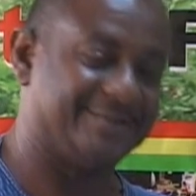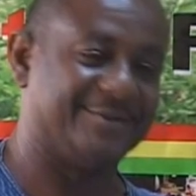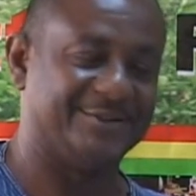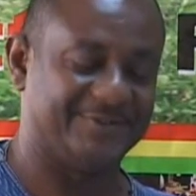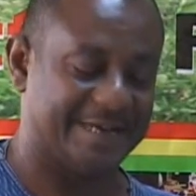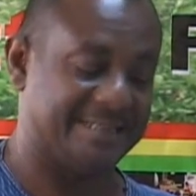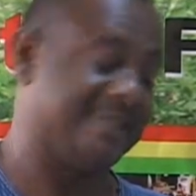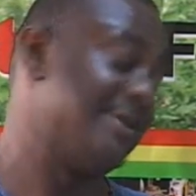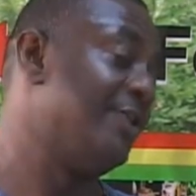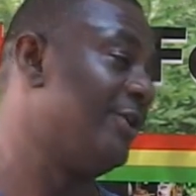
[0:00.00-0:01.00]
so on. So I
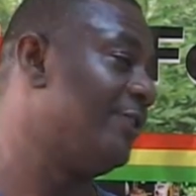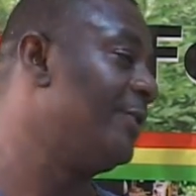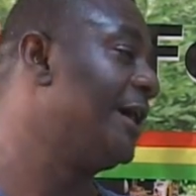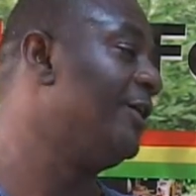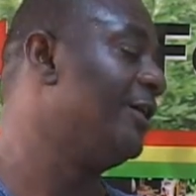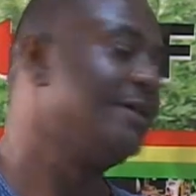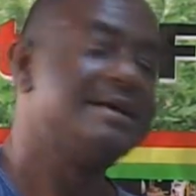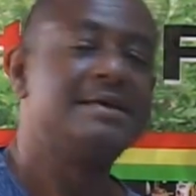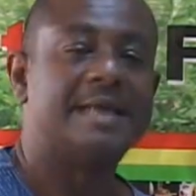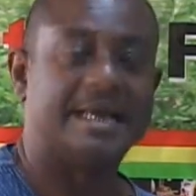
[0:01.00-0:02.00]
think we're all
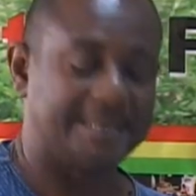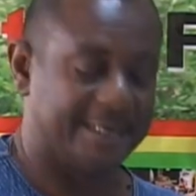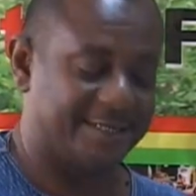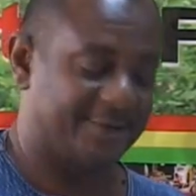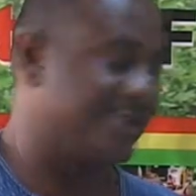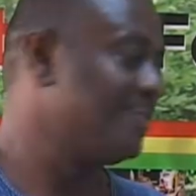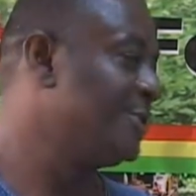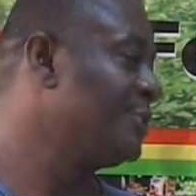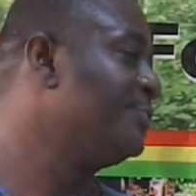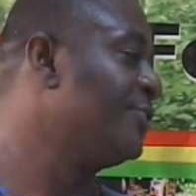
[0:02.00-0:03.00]
excellent and honorable
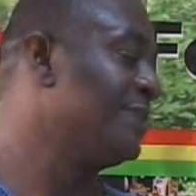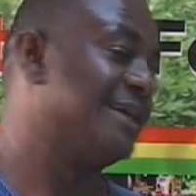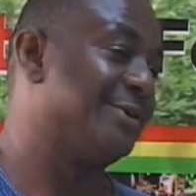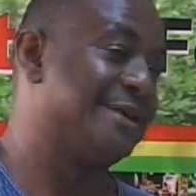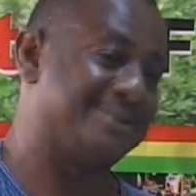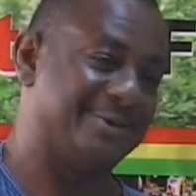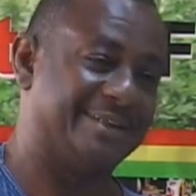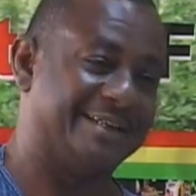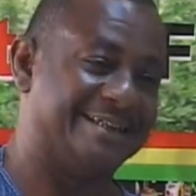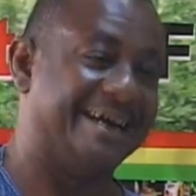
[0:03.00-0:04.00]
till proven otherwise. So
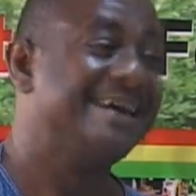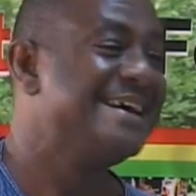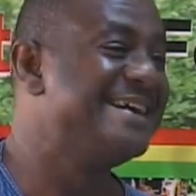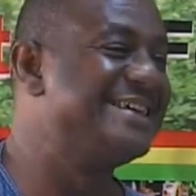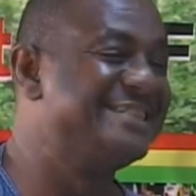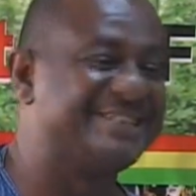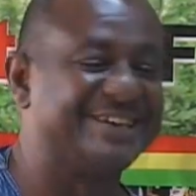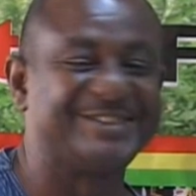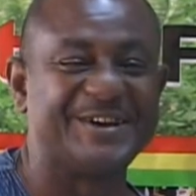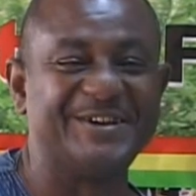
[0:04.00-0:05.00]
yeah.
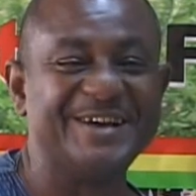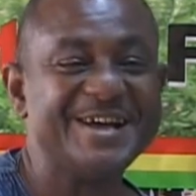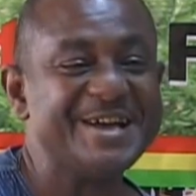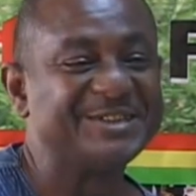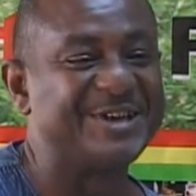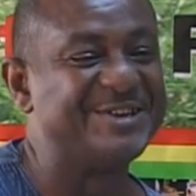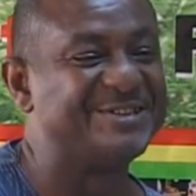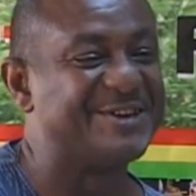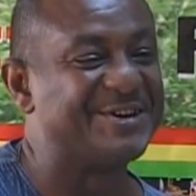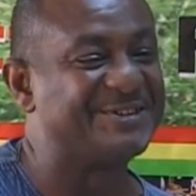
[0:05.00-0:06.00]

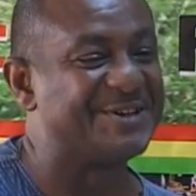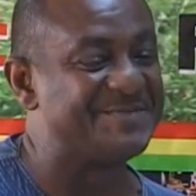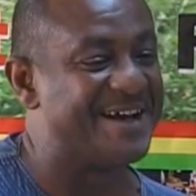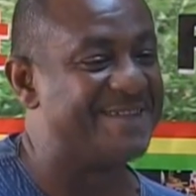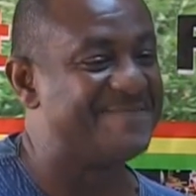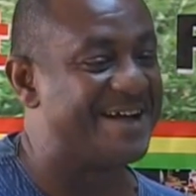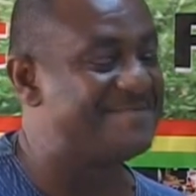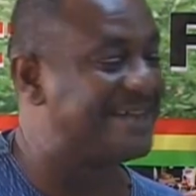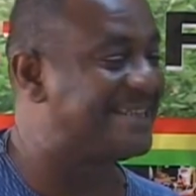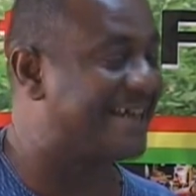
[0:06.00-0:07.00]
so
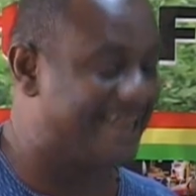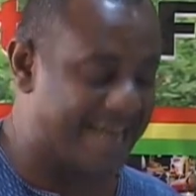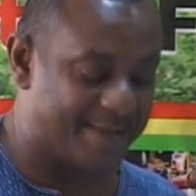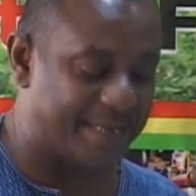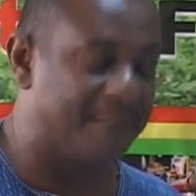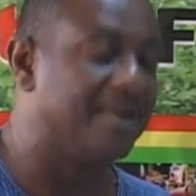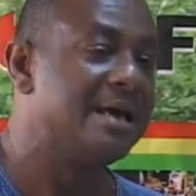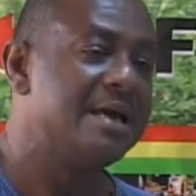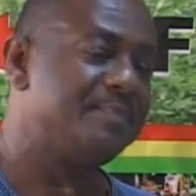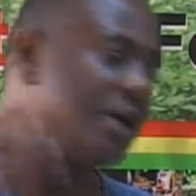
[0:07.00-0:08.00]
basically,
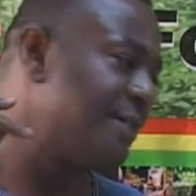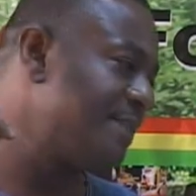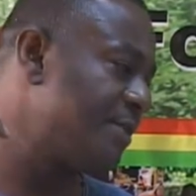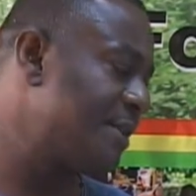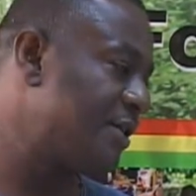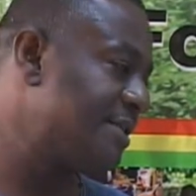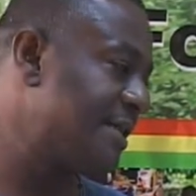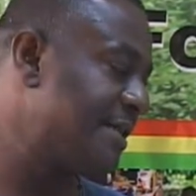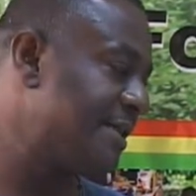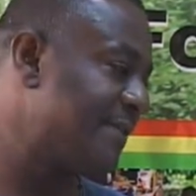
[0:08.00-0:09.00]
because
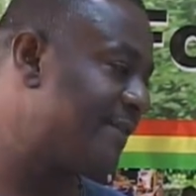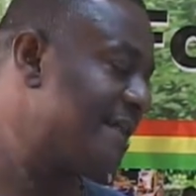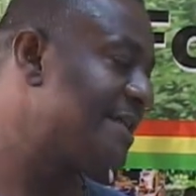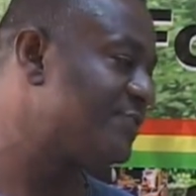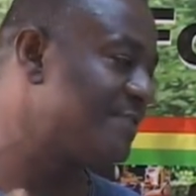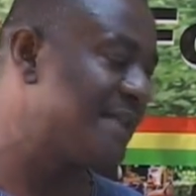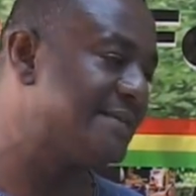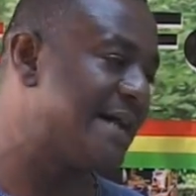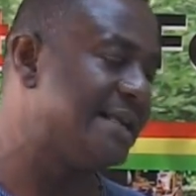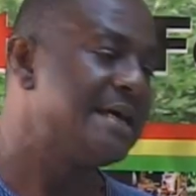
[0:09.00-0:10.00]
the fact does remain
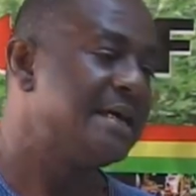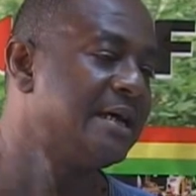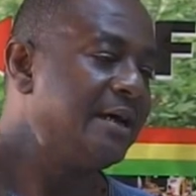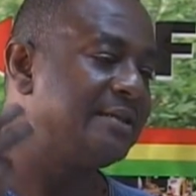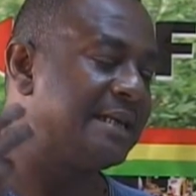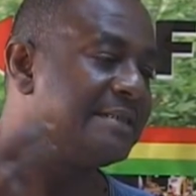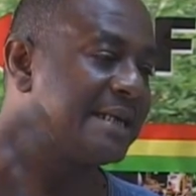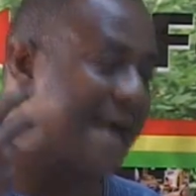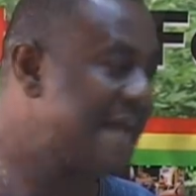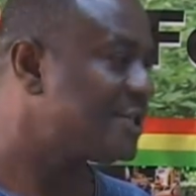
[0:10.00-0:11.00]
that the
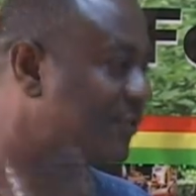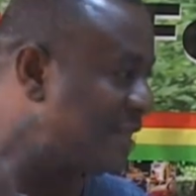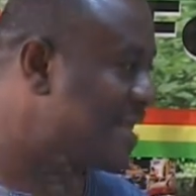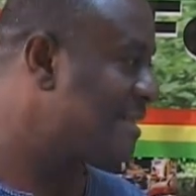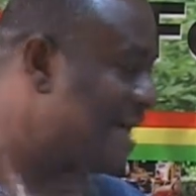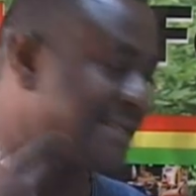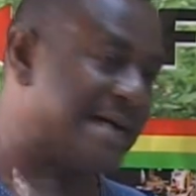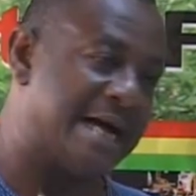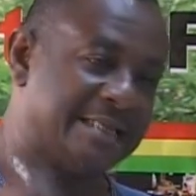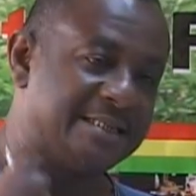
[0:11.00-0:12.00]
kinds of things that
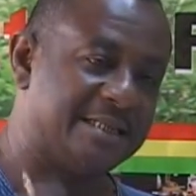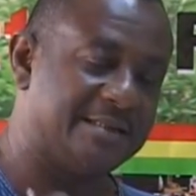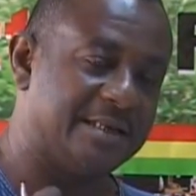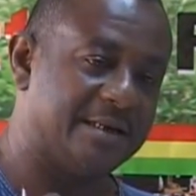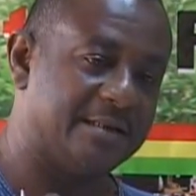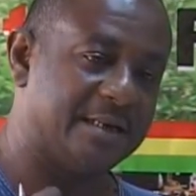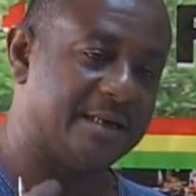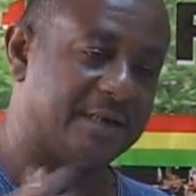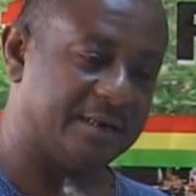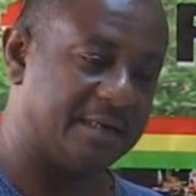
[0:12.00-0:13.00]
I think that
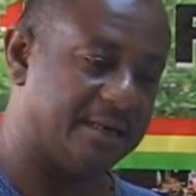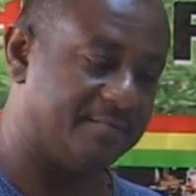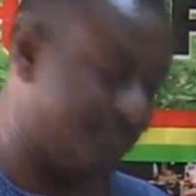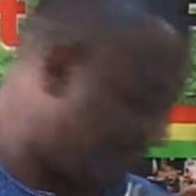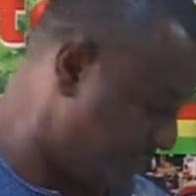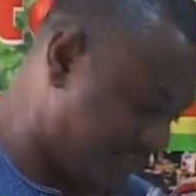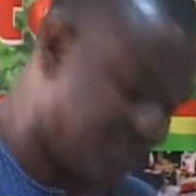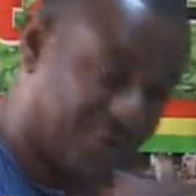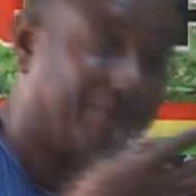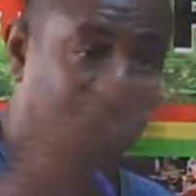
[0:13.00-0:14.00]
the
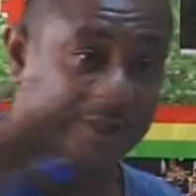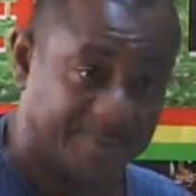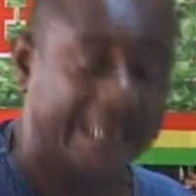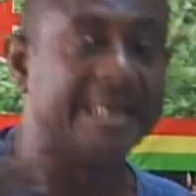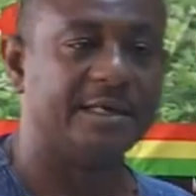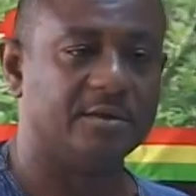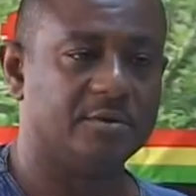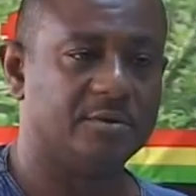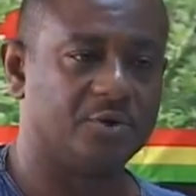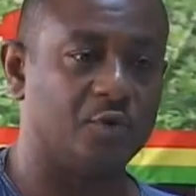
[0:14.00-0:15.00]
Fiifi was beginning
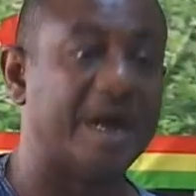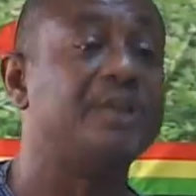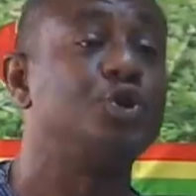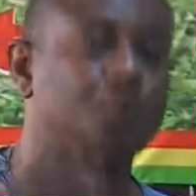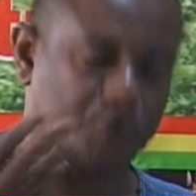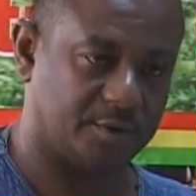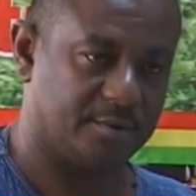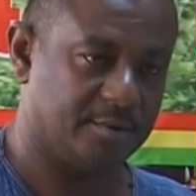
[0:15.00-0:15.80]
to adduce